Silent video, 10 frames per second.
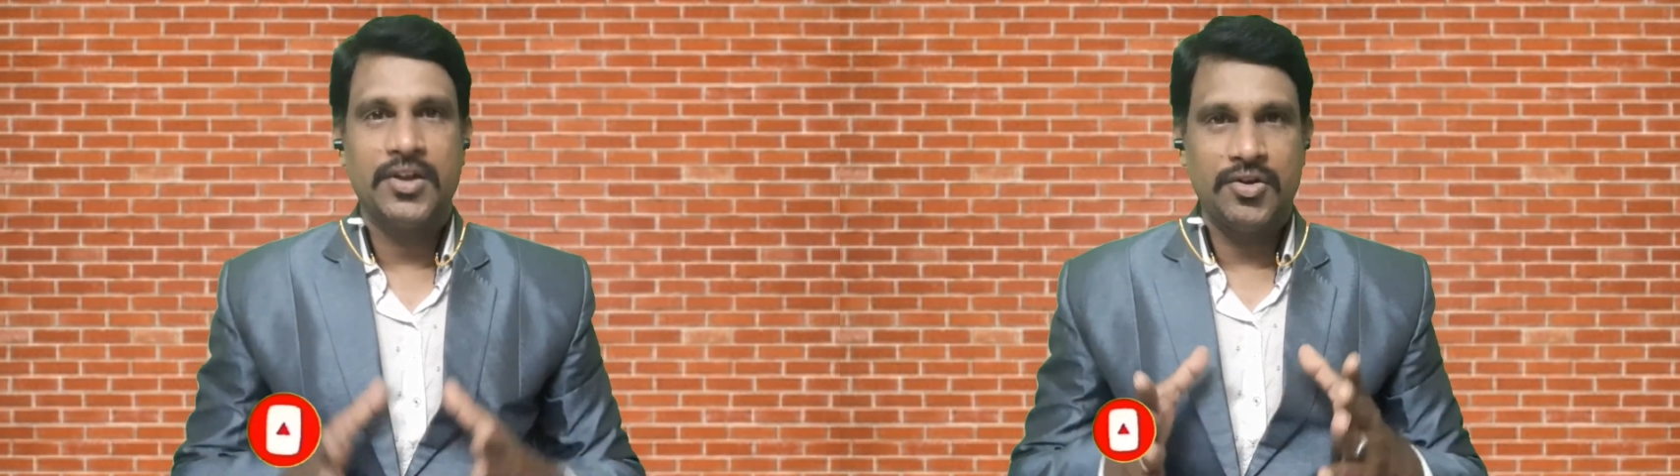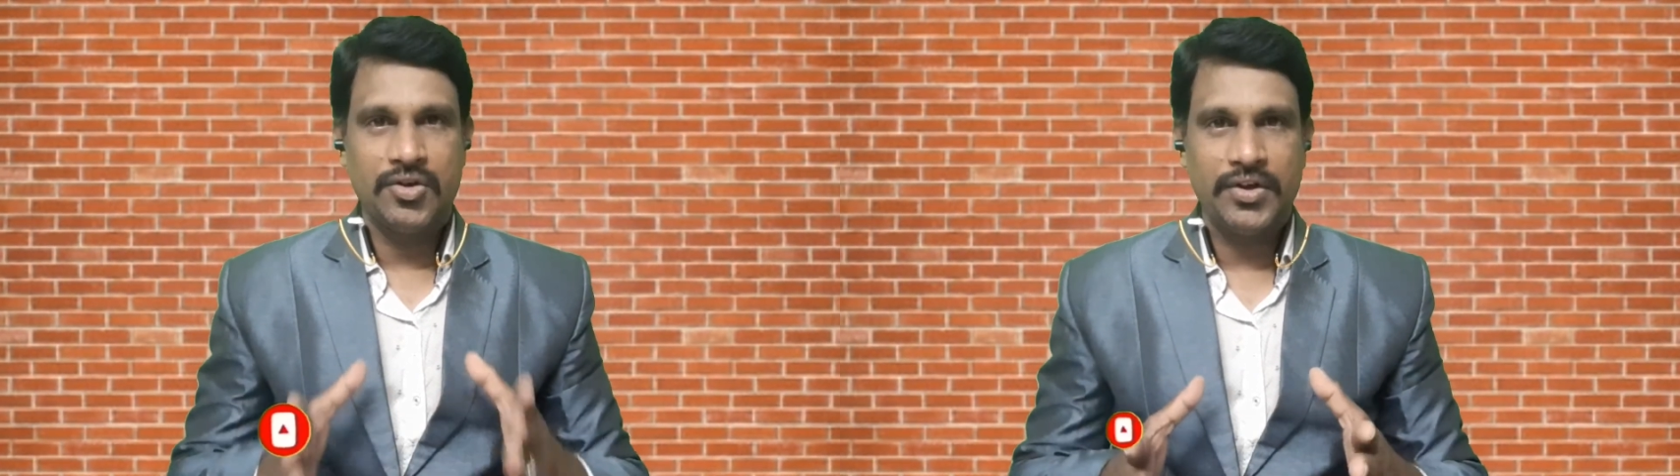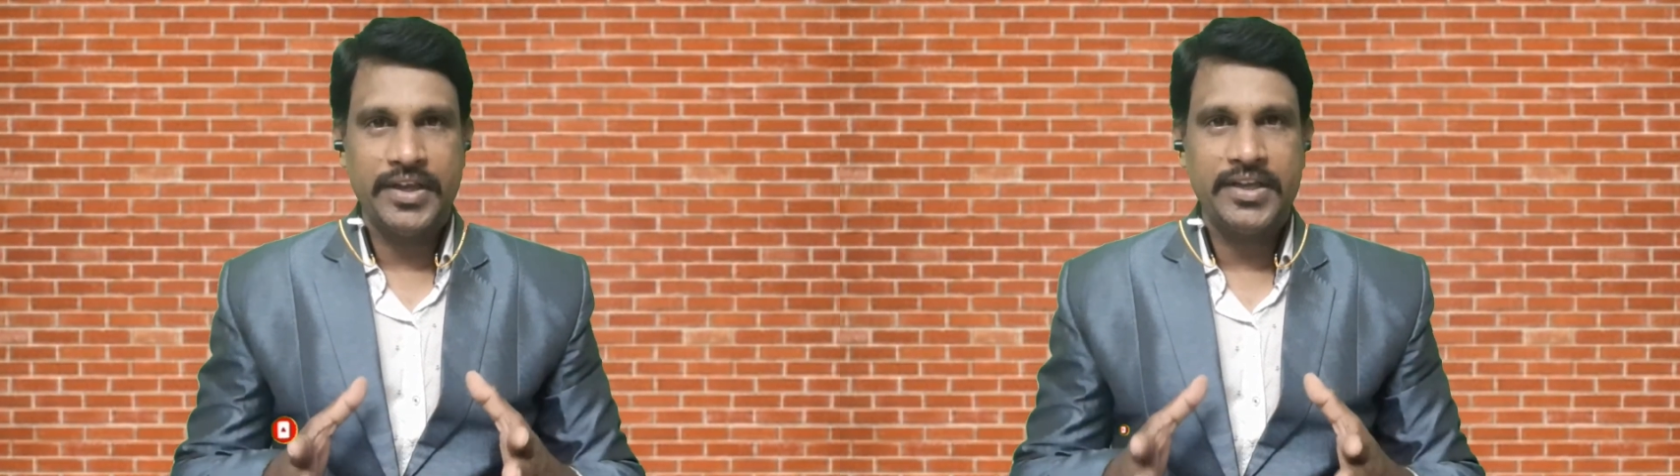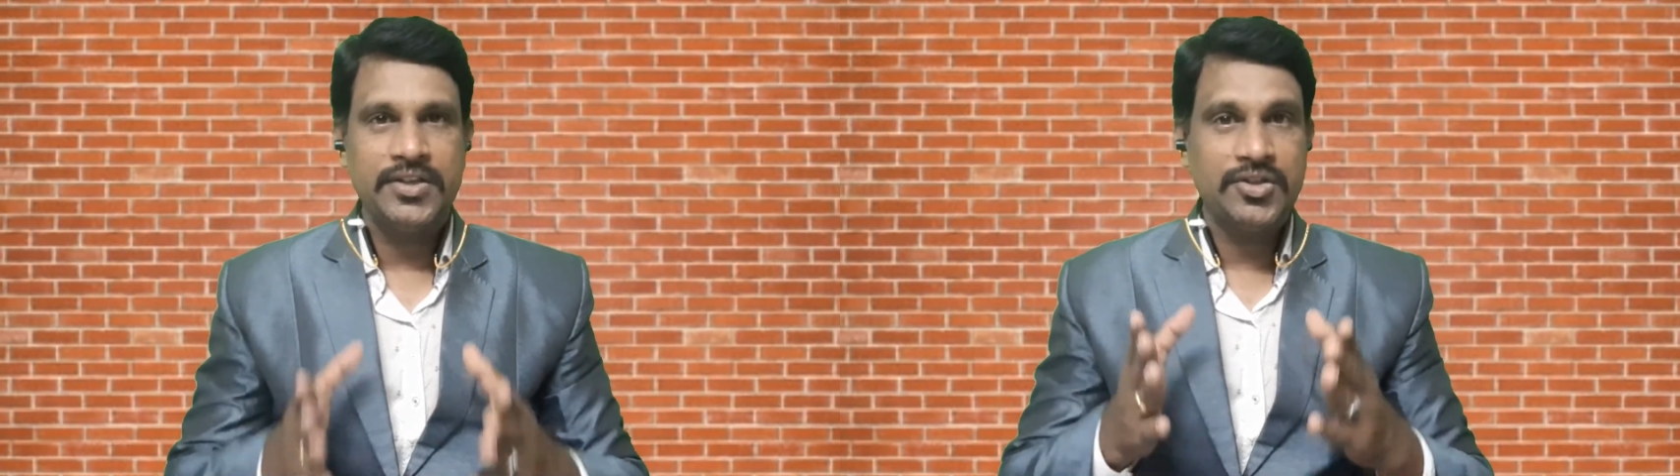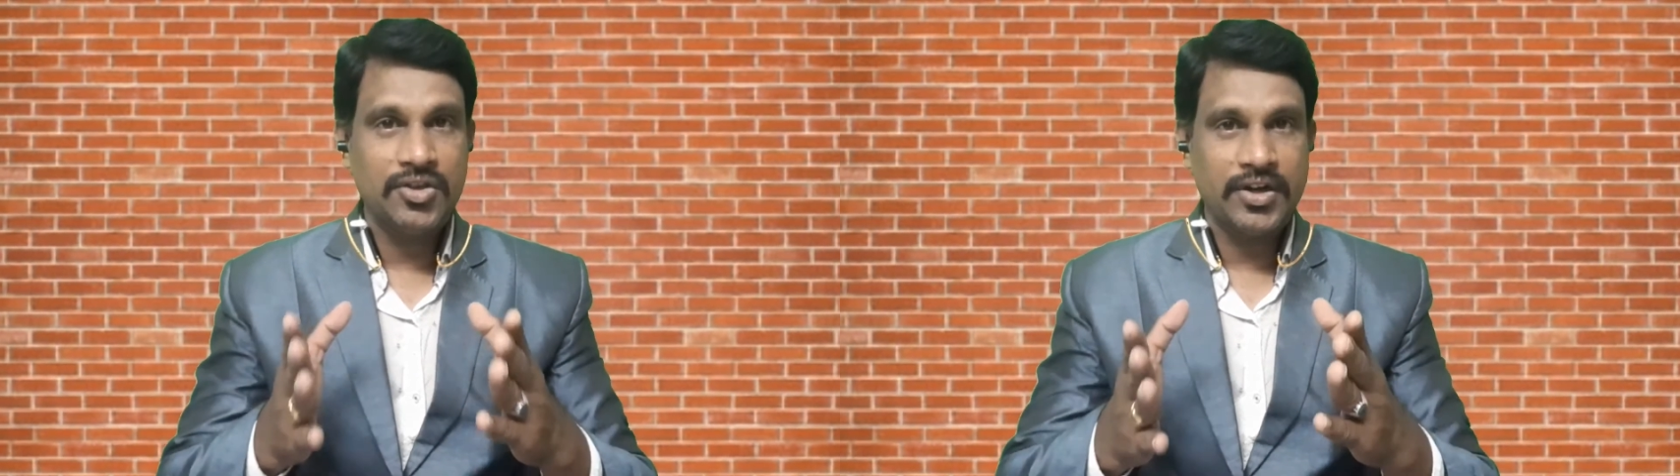
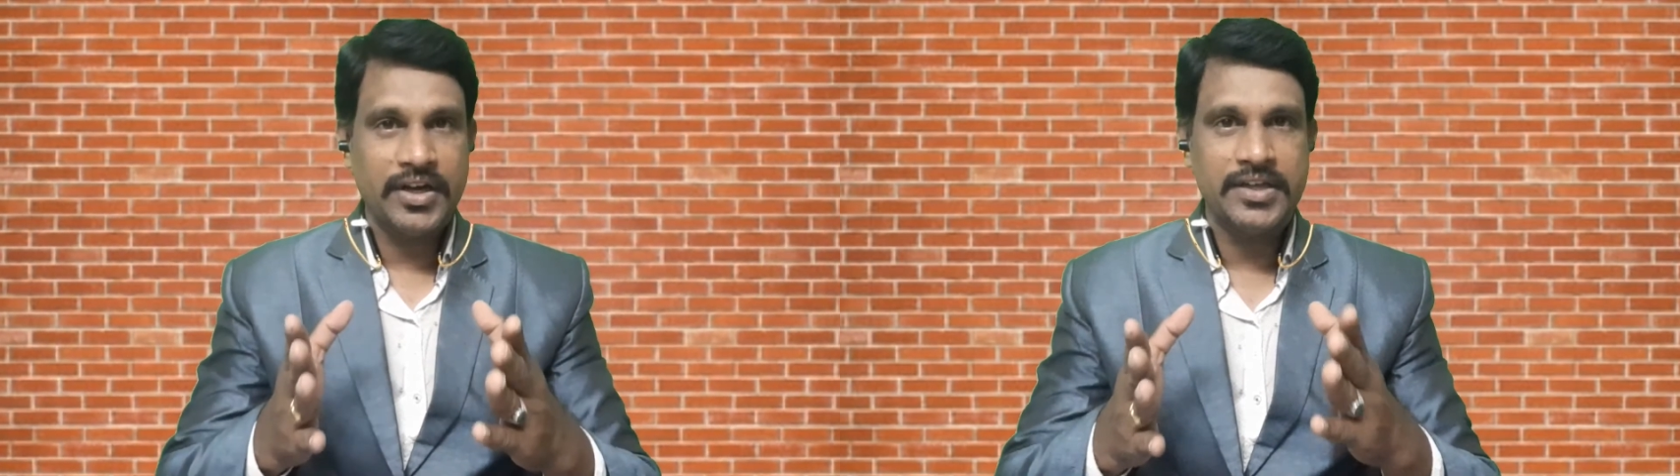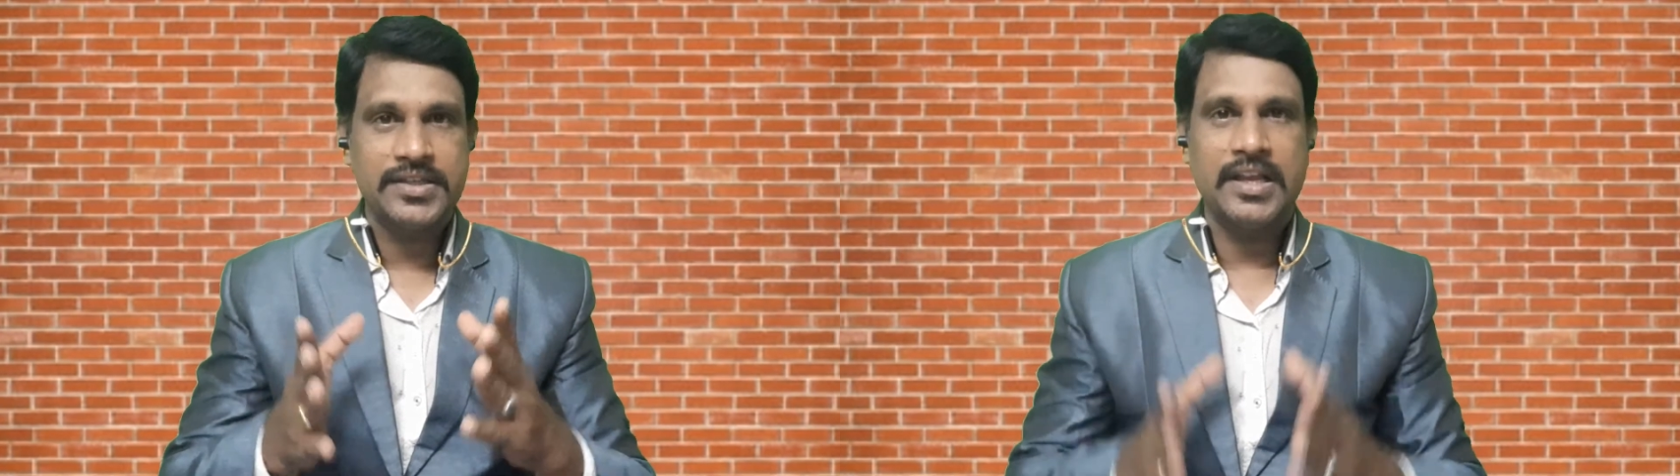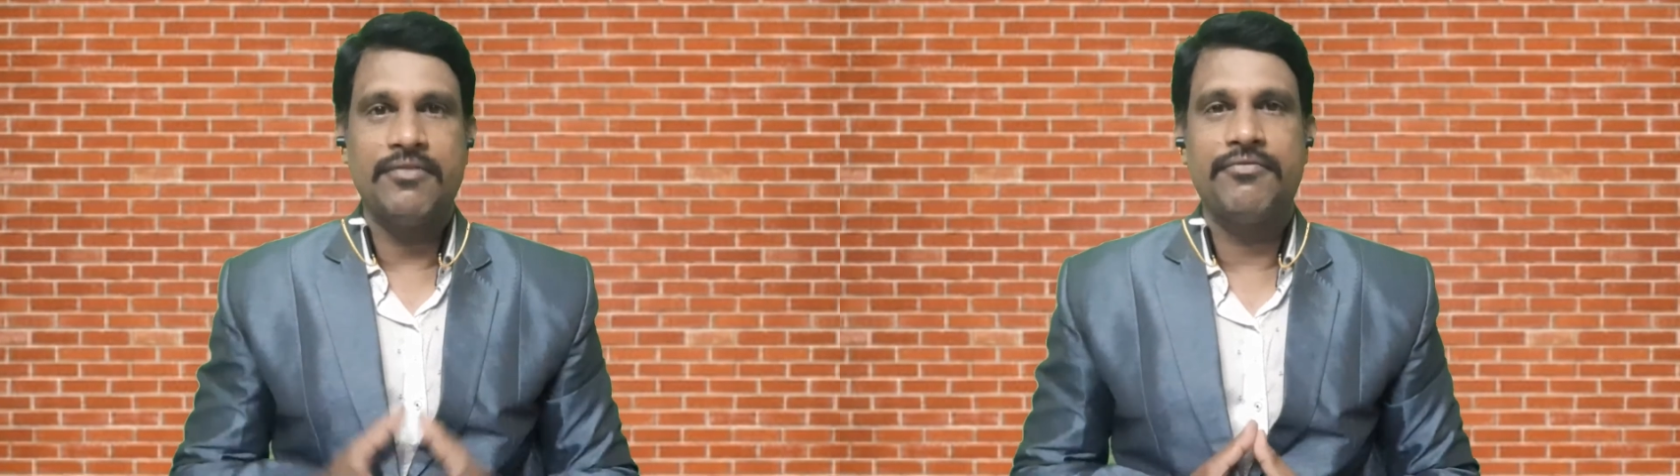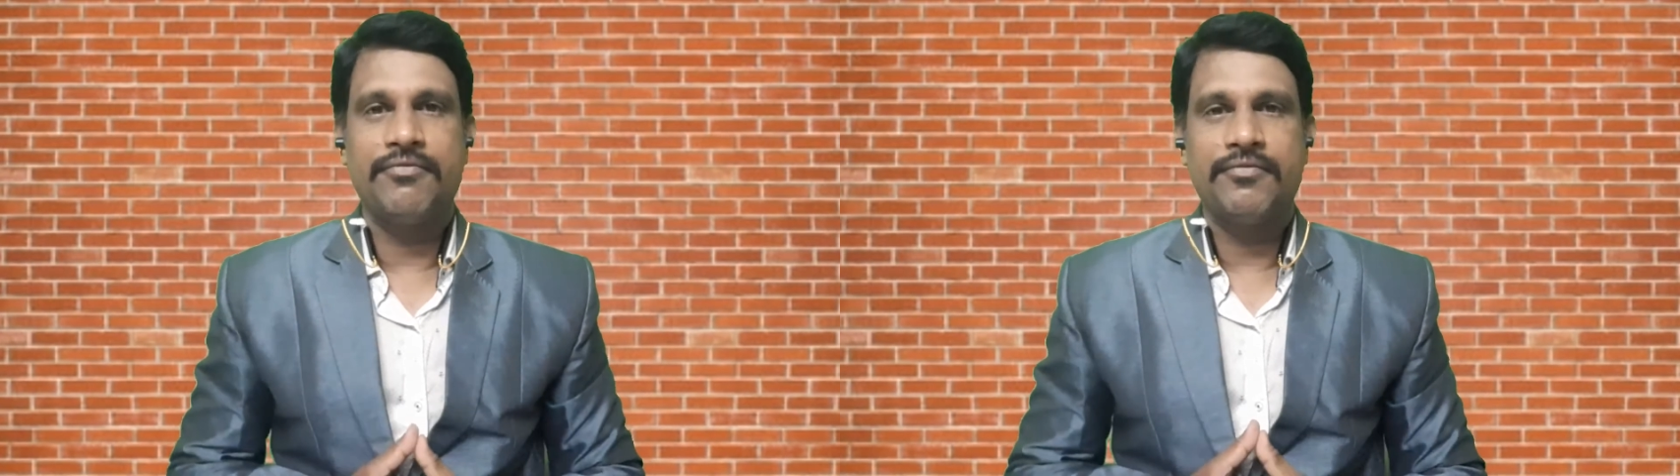Knowing Your Inner Self.